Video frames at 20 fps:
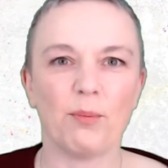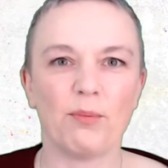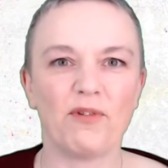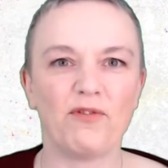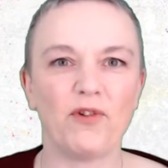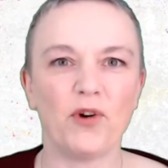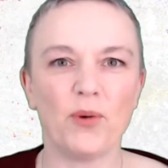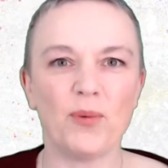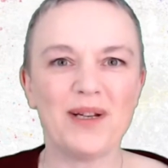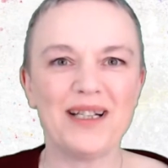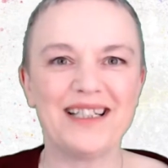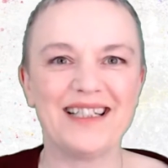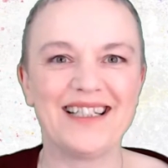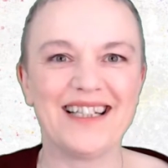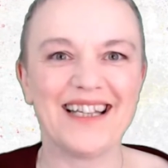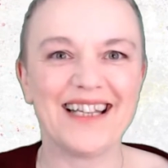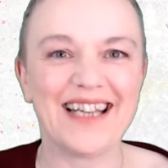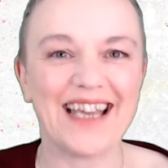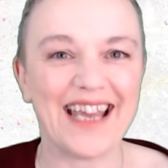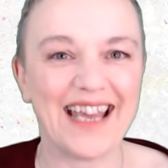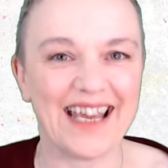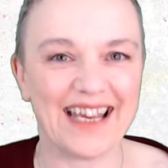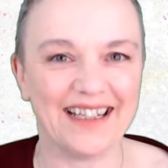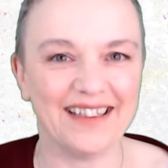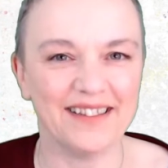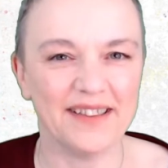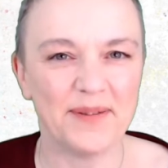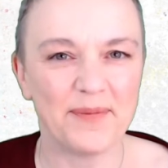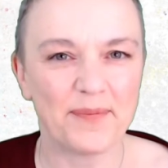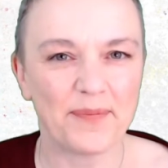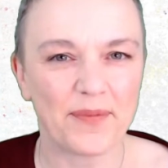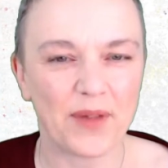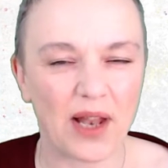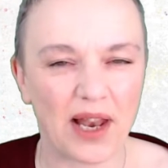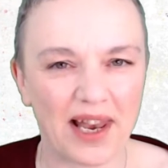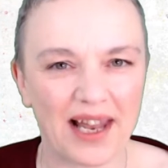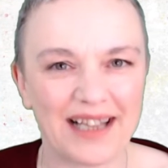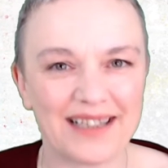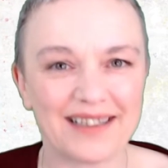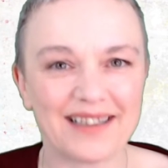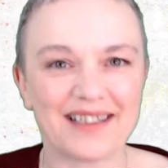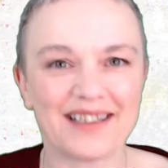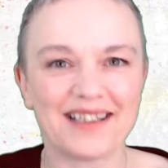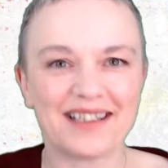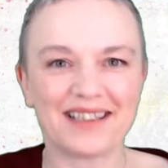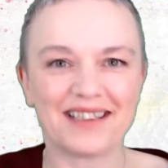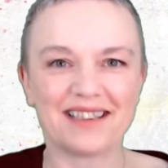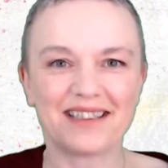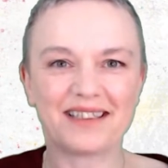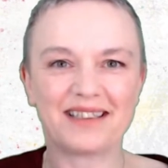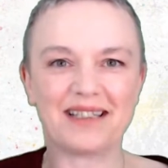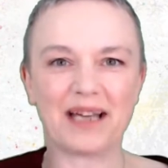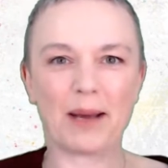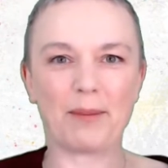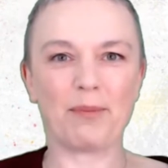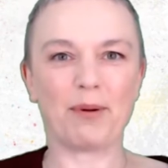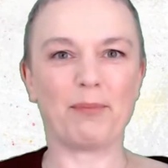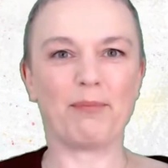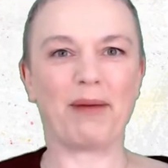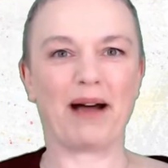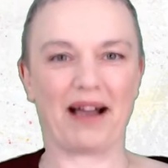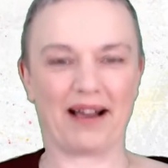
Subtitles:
Before we dig in, let's step back.